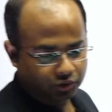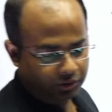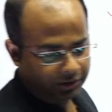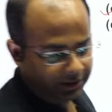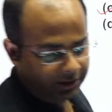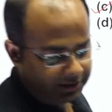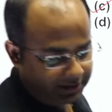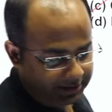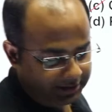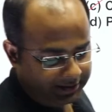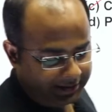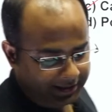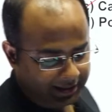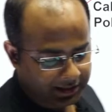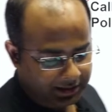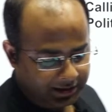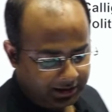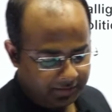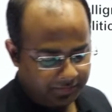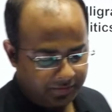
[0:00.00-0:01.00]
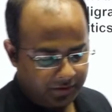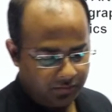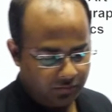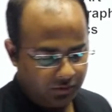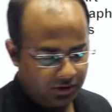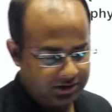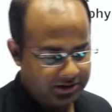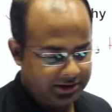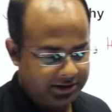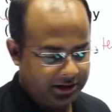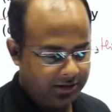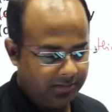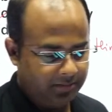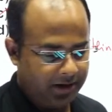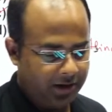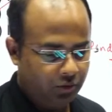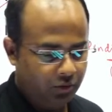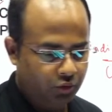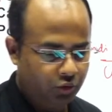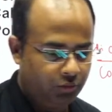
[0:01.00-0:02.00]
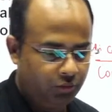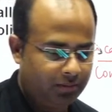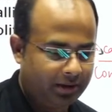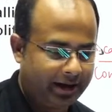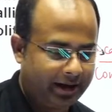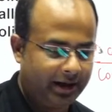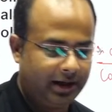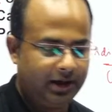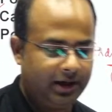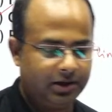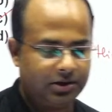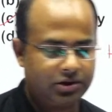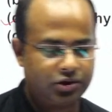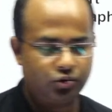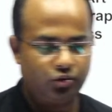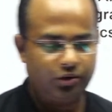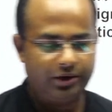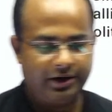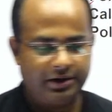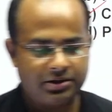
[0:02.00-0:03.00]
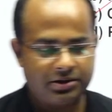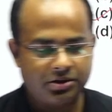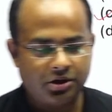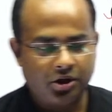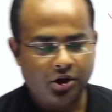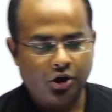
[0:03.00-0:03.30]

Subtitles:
Hindi calligraphy was did by whom, my dear students?